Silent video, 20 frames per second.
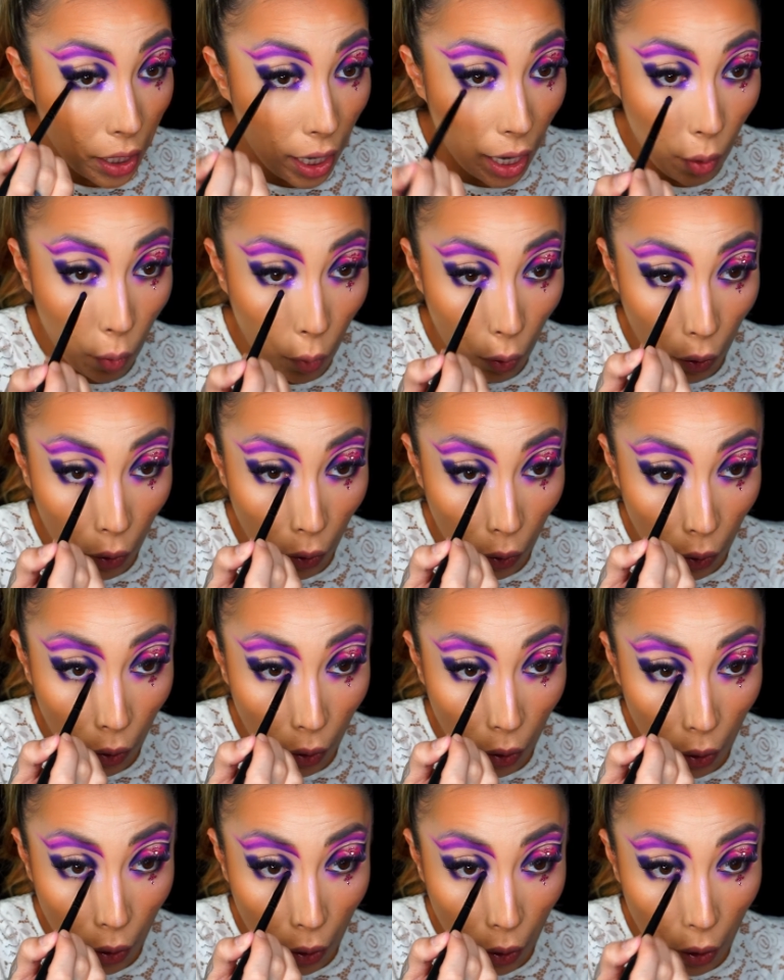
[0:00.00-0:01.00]
outer
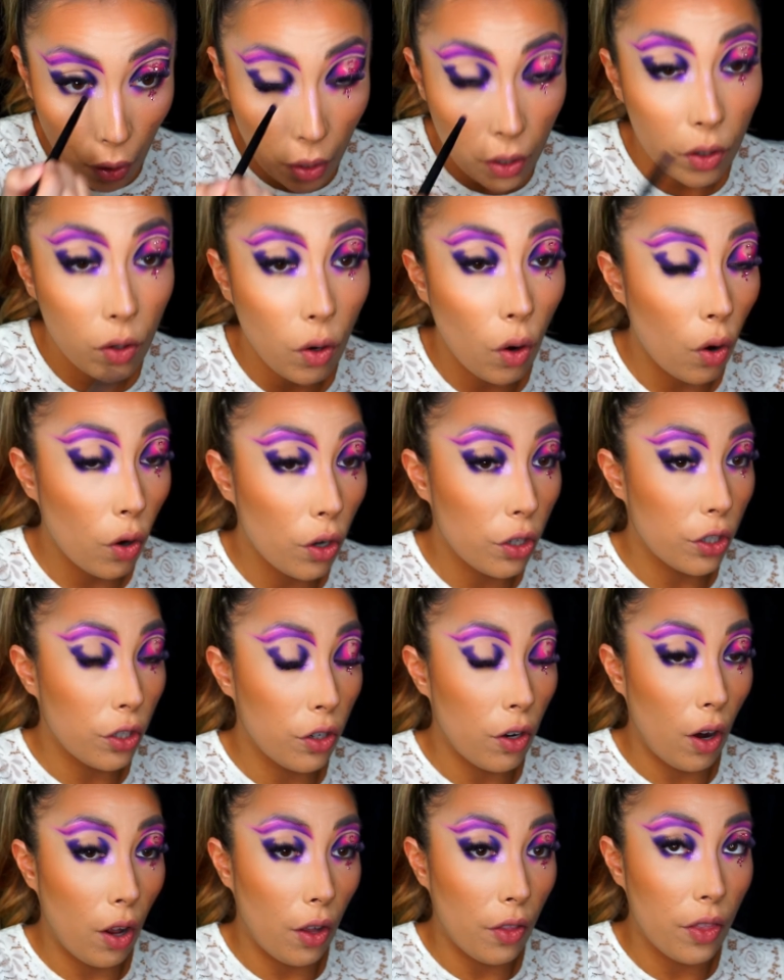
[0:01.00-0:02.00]
corner
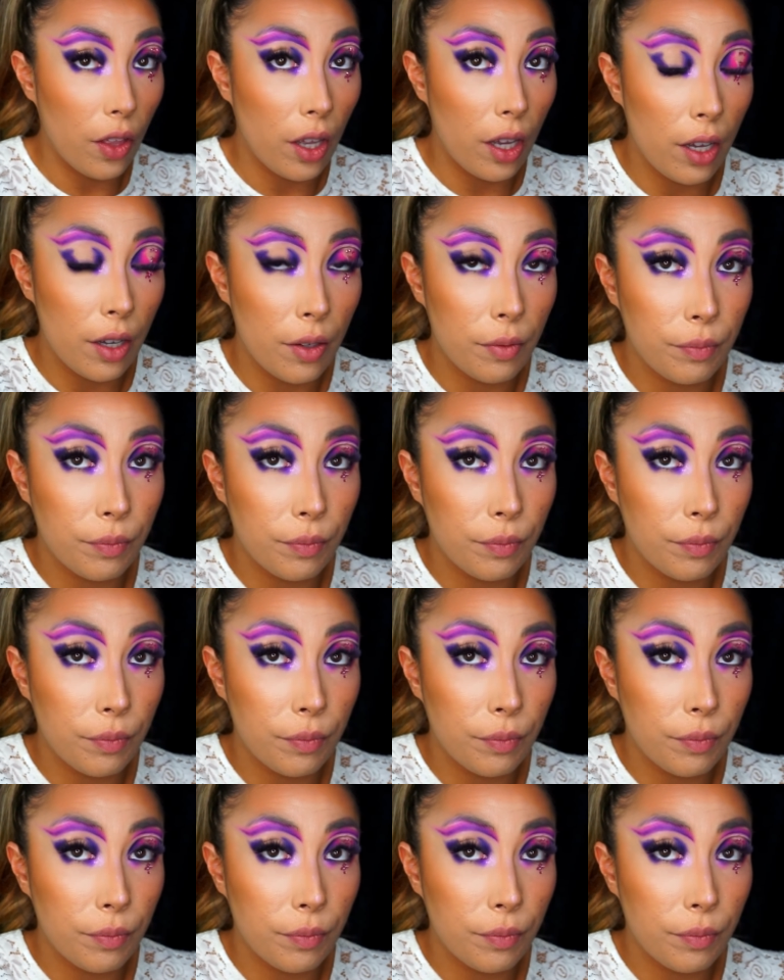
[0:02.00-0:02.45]
on the